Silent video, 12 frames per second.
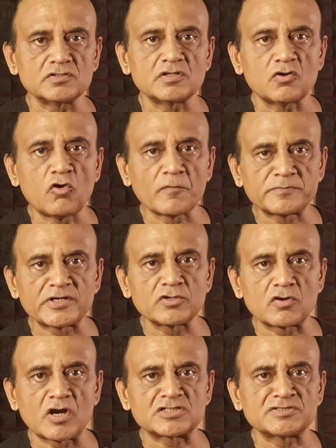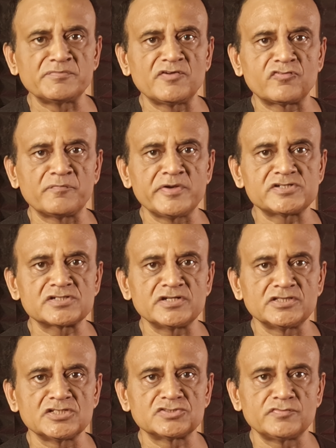Hope that you got some information
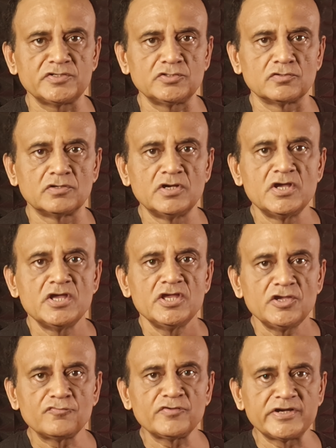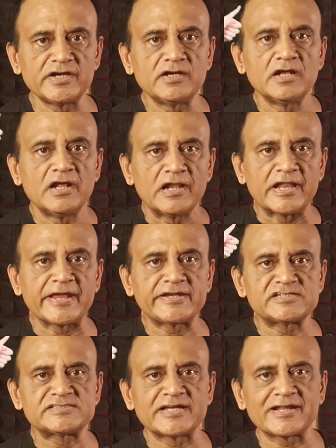in this video. If you did, like,
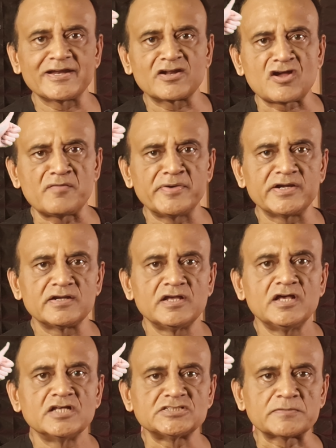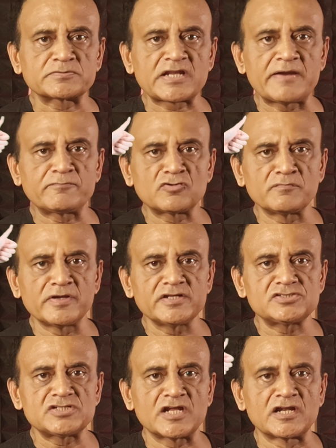share and comment. Subscribe to my
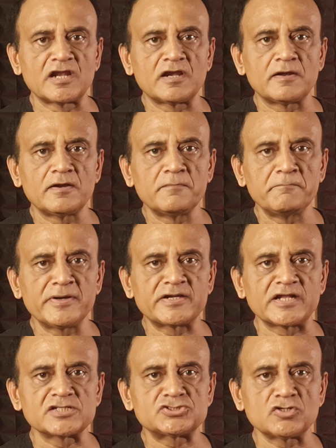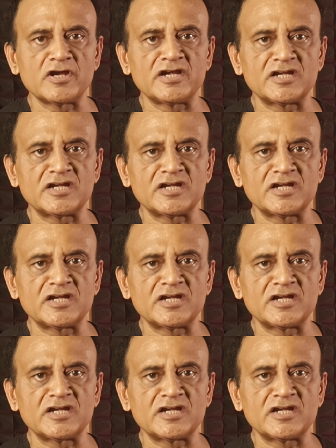channel Madras Joint